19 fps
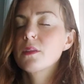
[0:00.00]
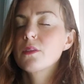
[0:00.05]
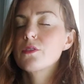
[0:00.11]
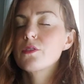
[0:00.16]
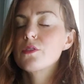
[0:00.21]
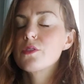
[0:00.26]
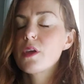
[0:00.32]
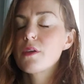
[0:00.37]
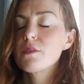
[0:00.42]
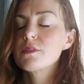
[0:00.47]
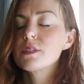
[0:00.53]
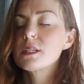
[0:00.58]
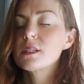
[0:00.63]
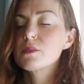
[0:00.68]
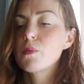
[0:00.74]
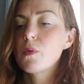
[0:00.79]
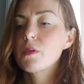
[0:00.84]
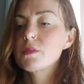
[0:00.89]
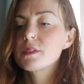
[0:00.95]
to
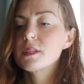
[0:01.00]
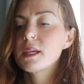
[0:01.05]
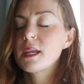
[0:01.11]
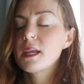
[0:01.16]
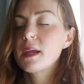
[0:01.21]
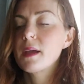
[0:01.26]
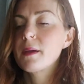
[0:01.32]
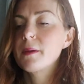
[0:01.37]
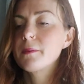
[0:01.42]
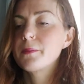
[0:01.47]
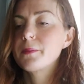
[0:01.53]
notice what's here.